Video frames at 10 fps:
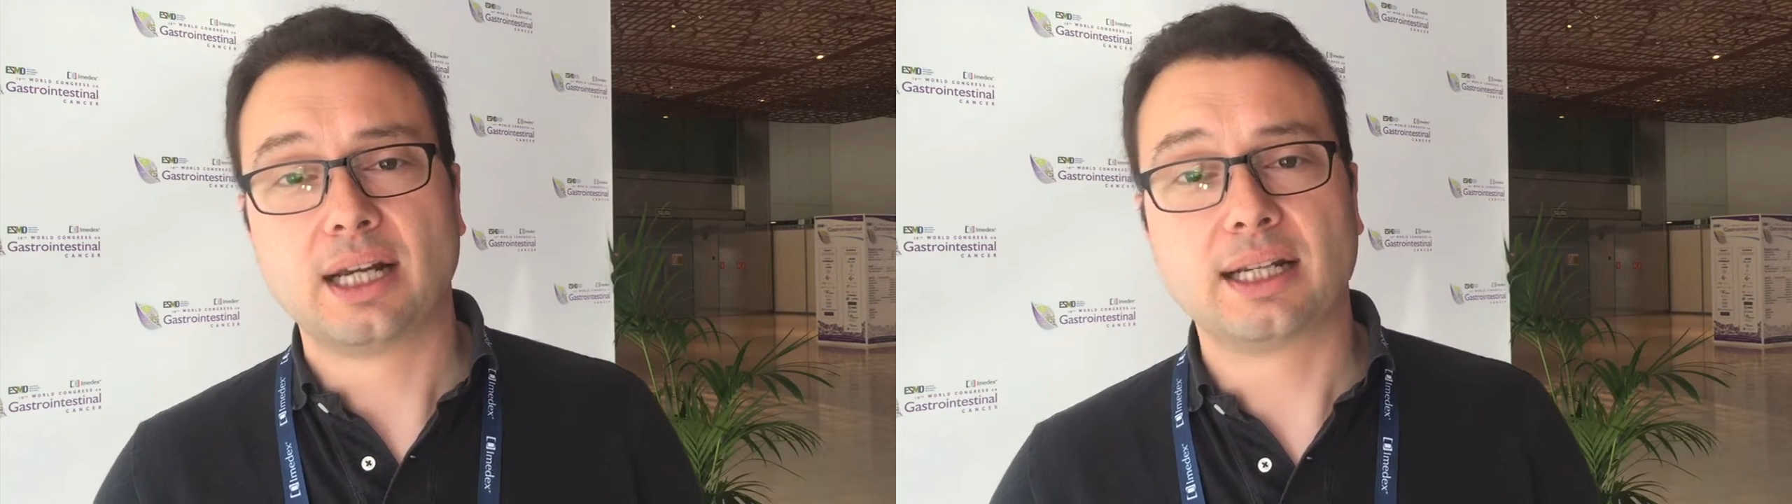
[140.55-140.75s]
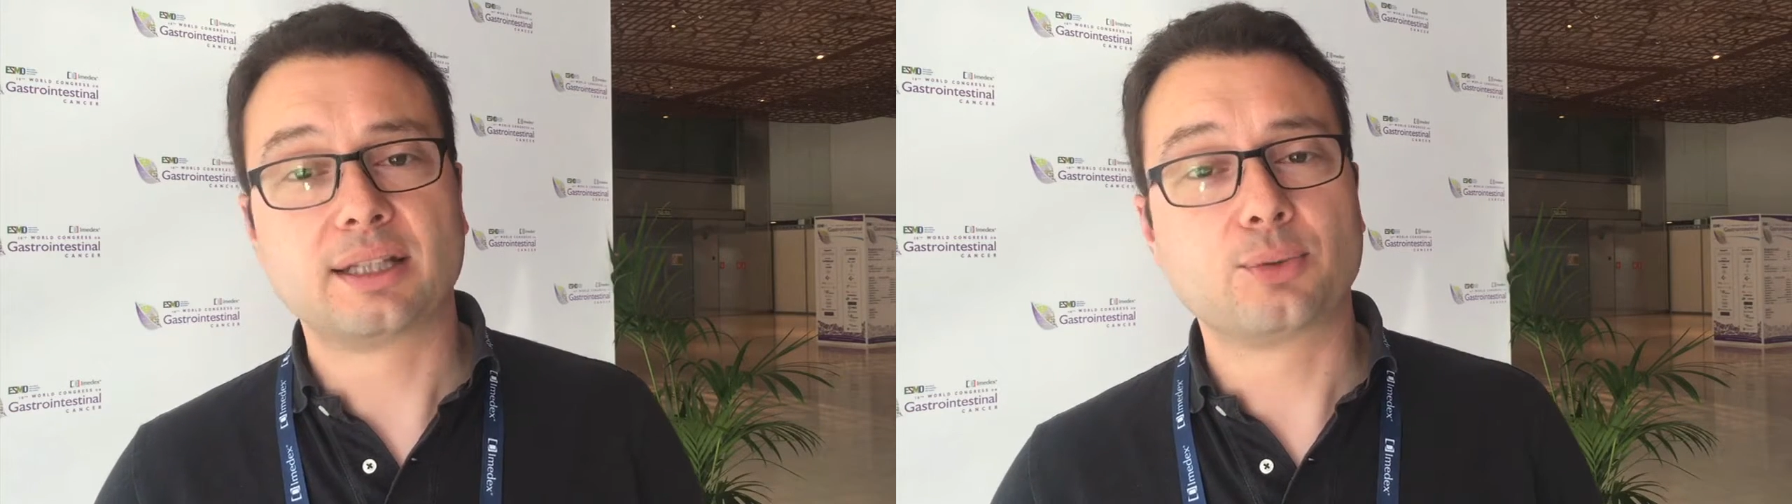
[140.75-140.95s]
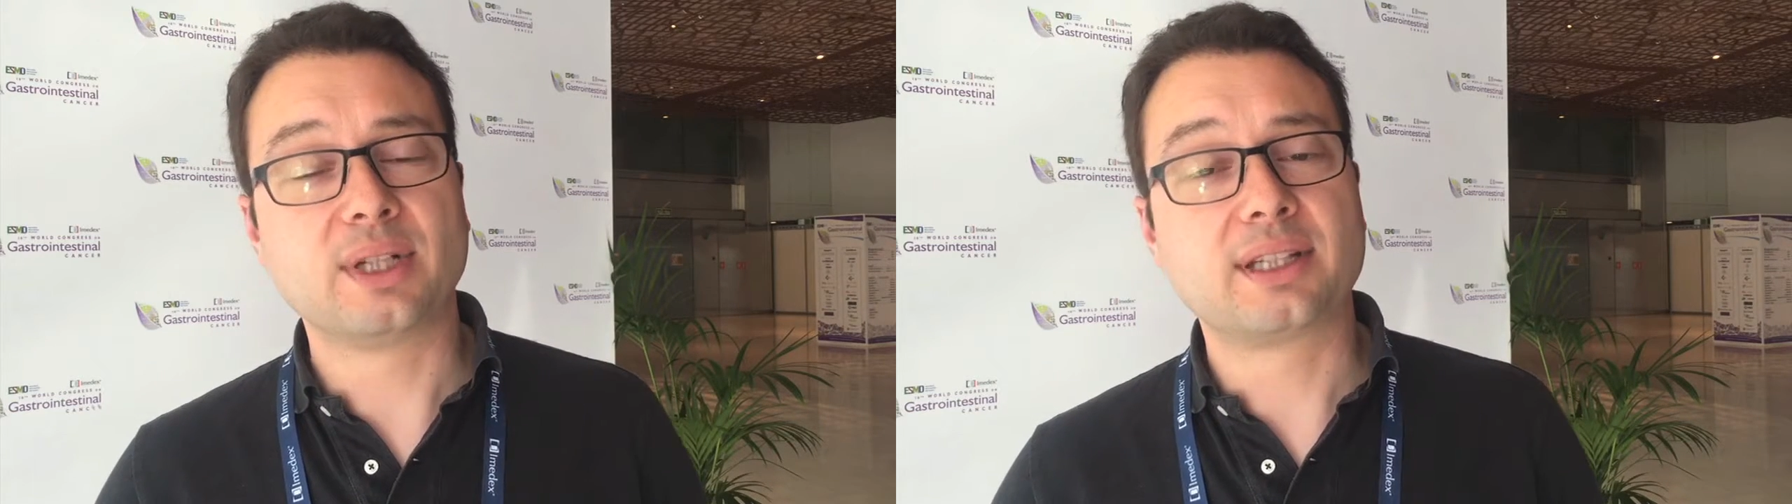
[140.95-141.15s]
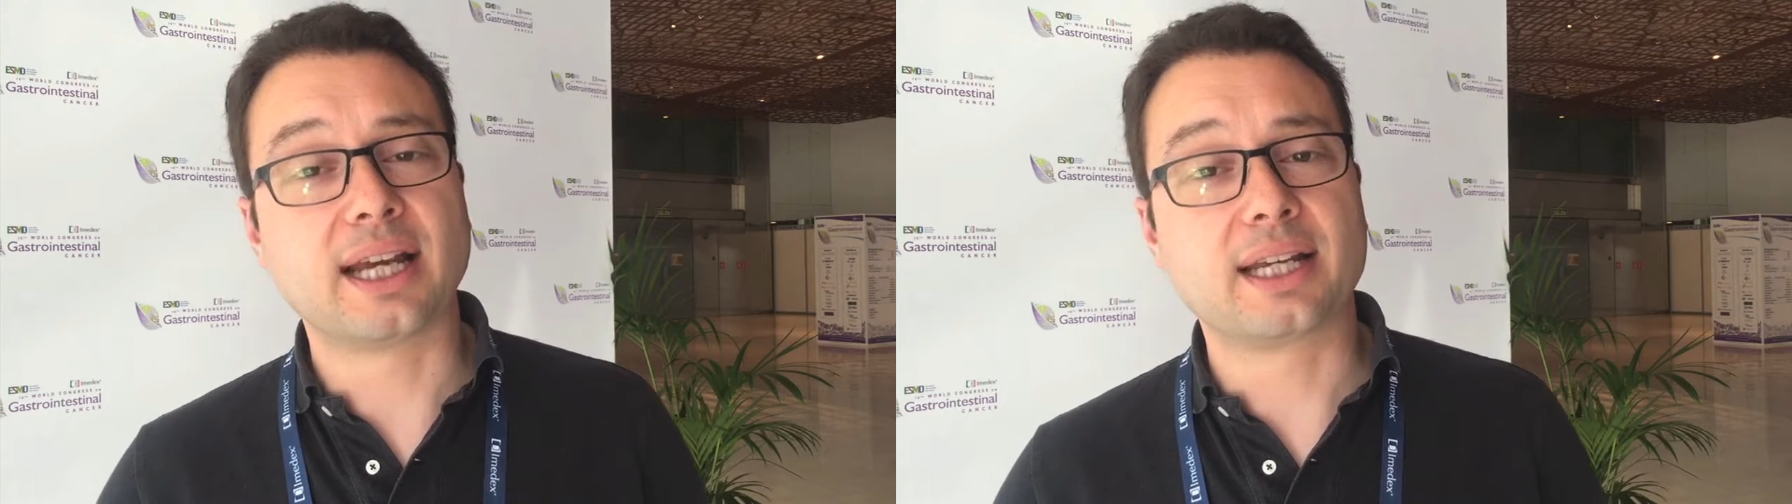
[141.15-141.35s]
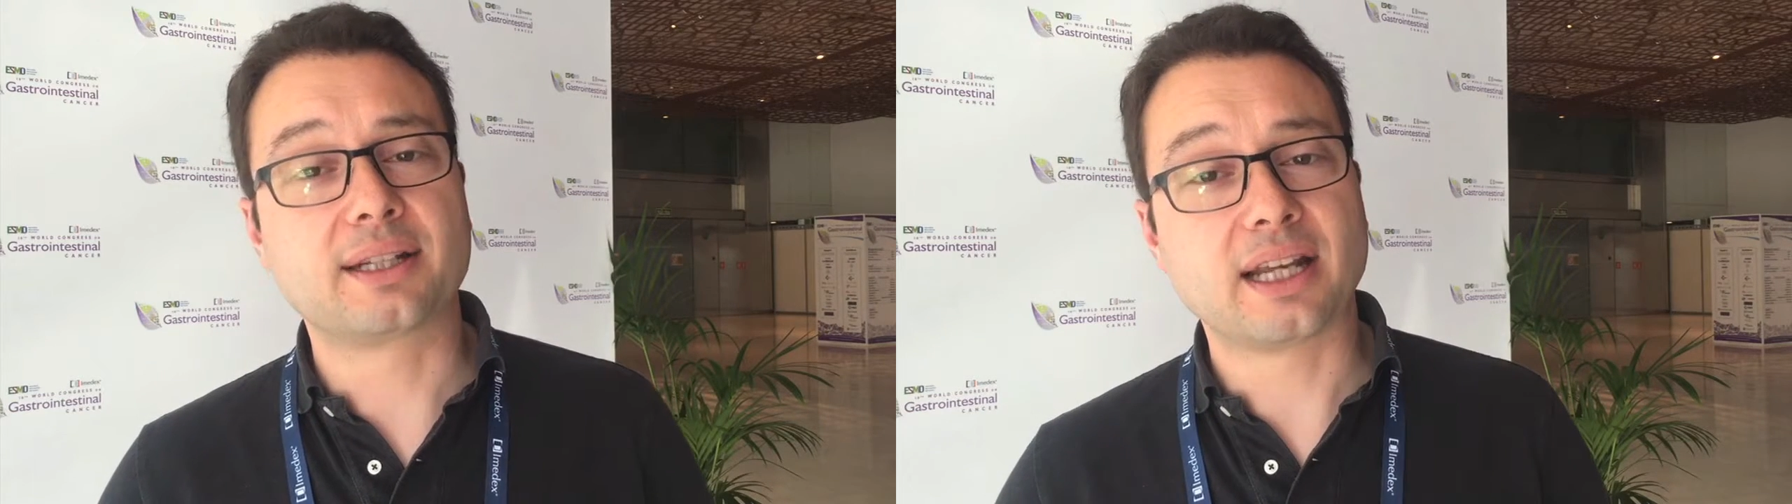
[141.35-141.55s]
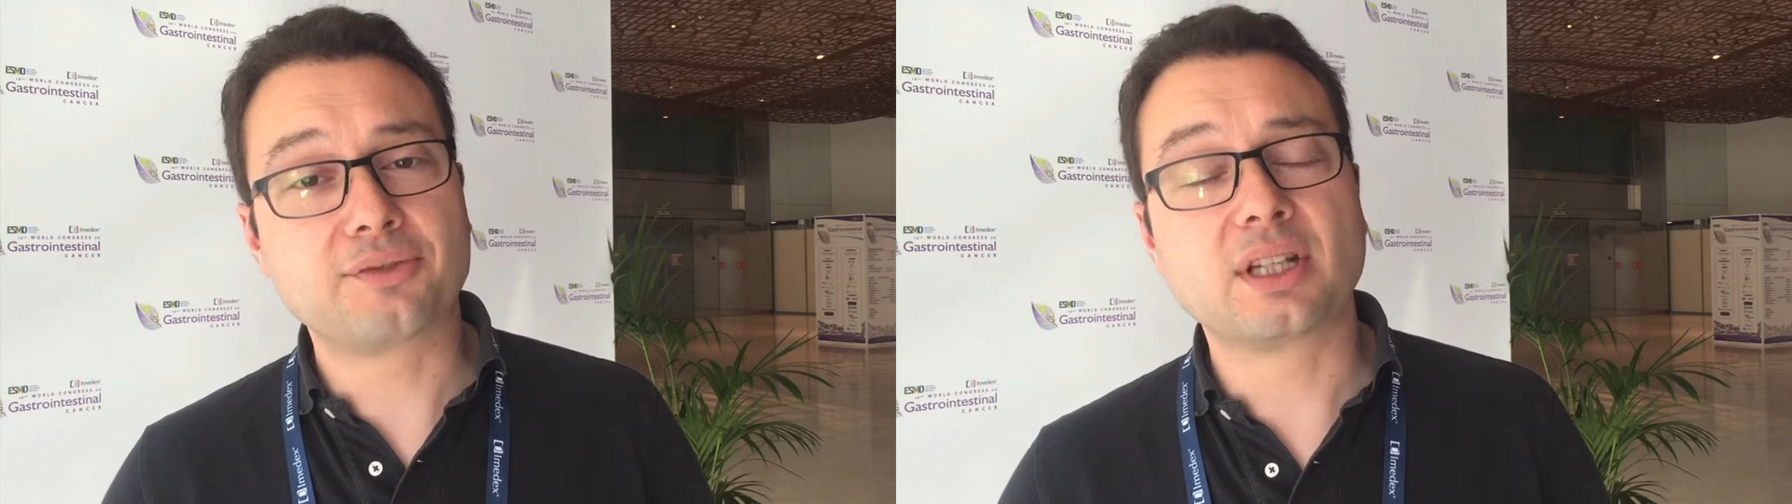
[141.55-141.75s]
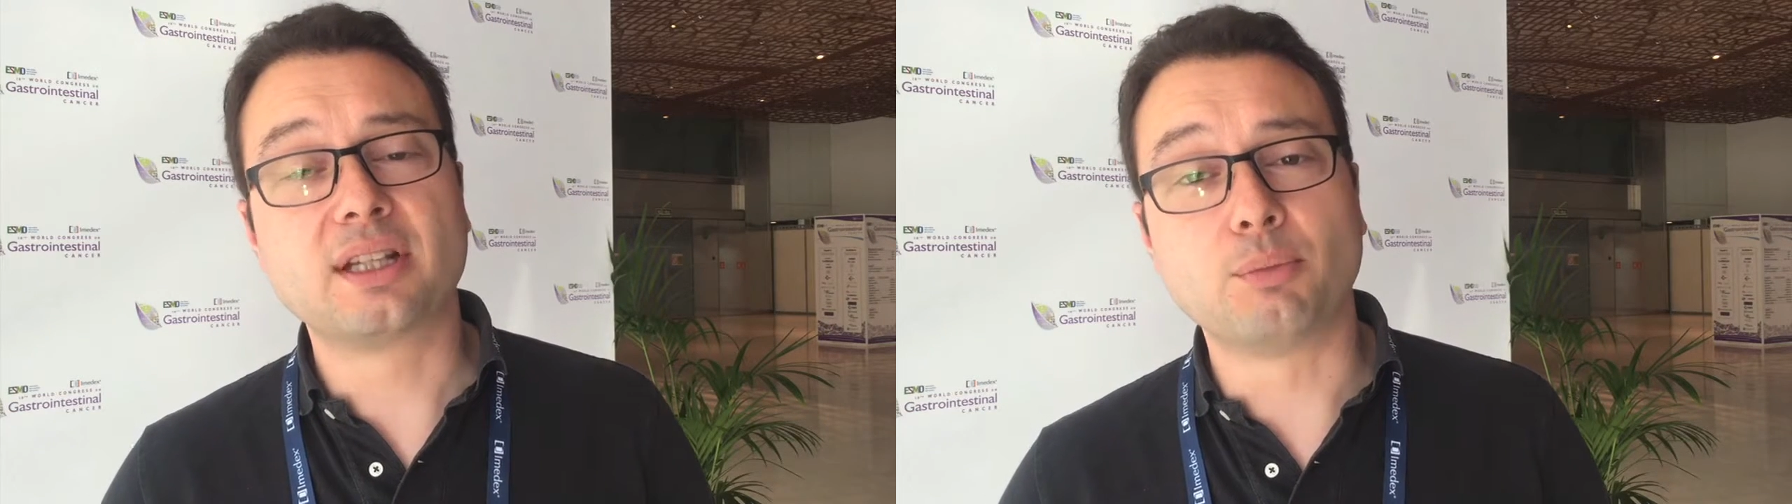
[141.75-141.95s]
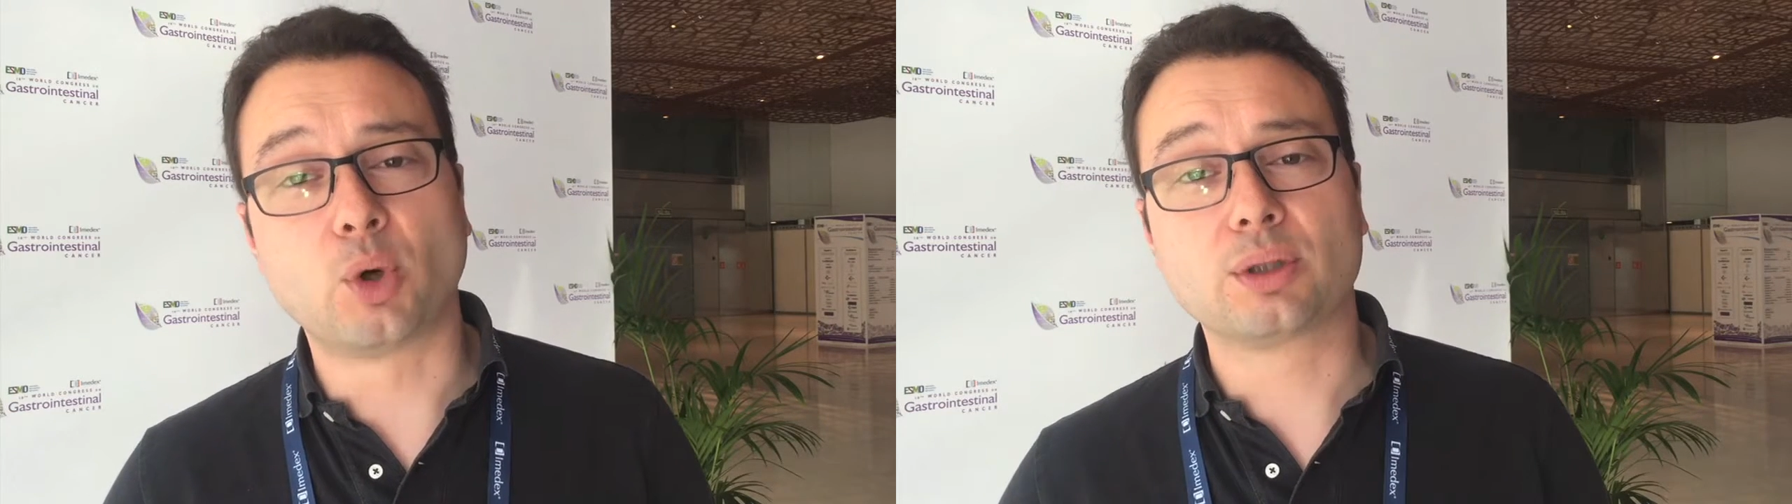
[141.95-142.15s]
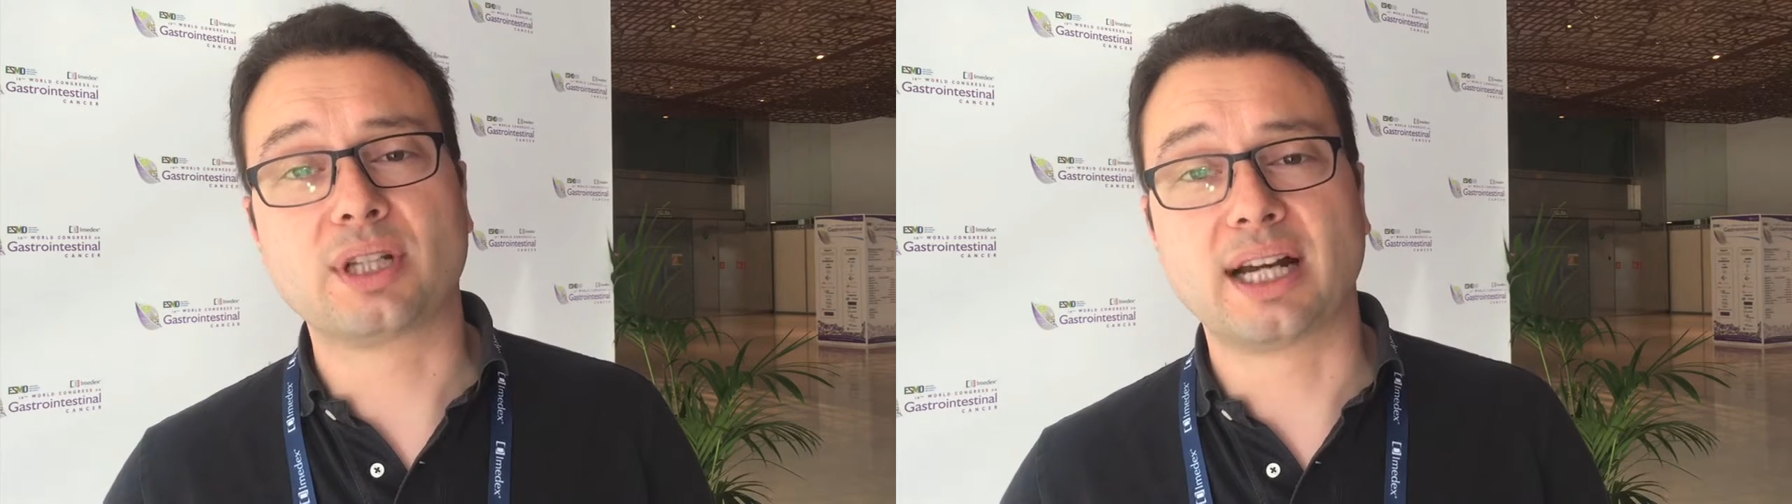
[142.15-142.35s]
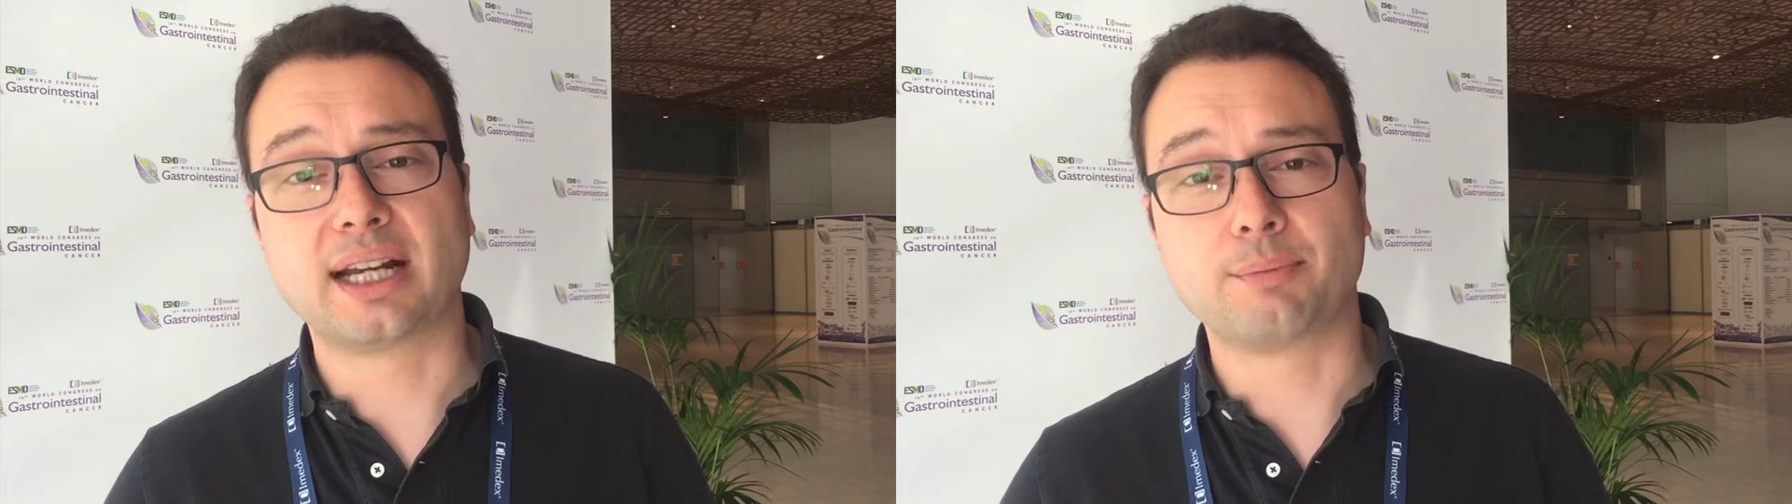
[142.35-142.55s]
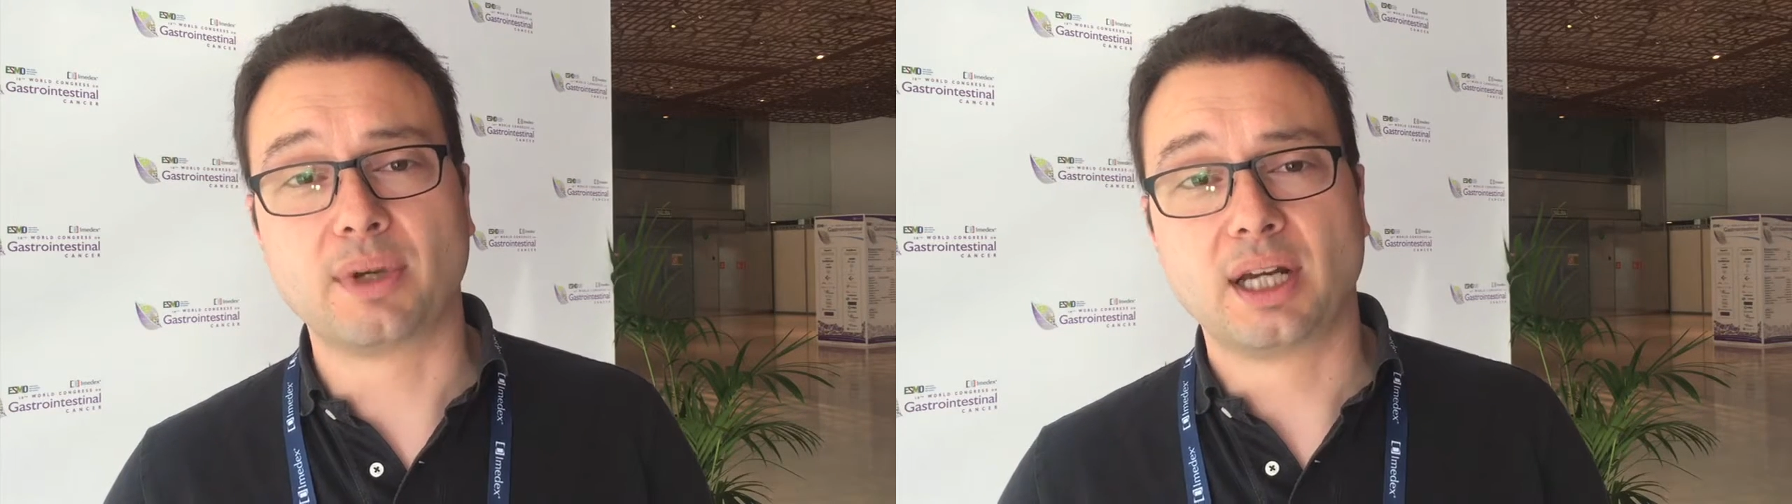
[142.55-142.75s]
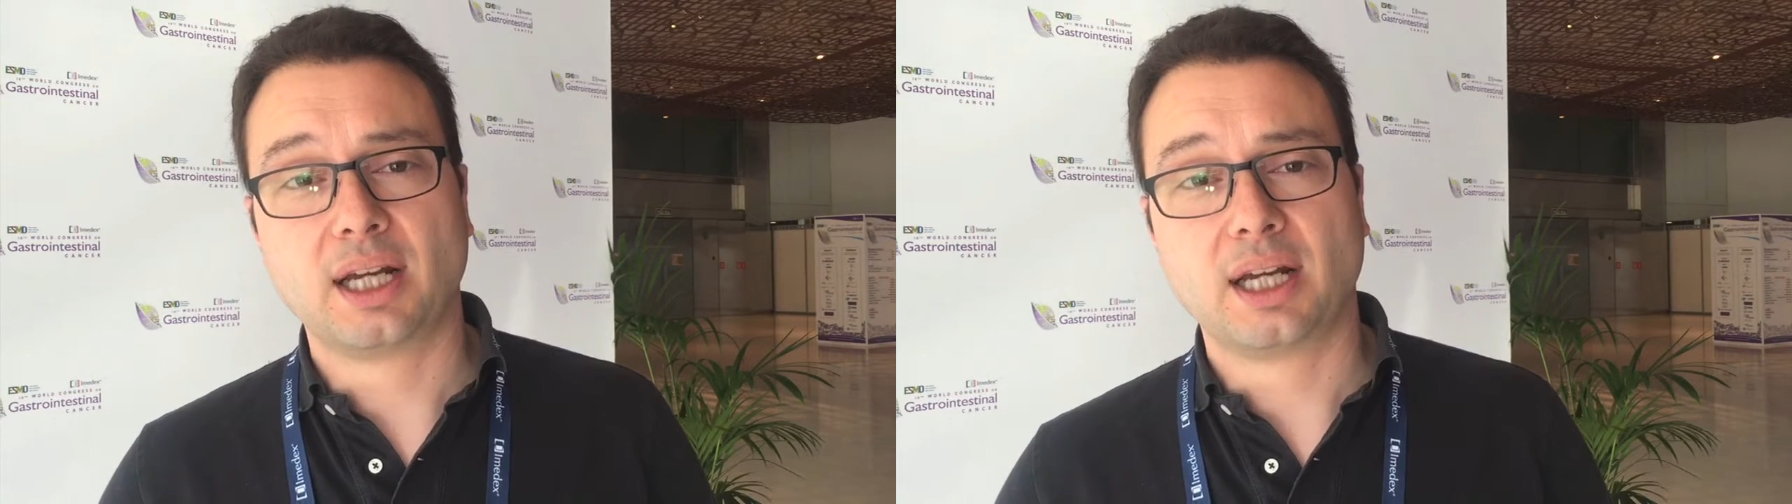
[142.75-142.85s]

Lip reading: and it will take definitely more time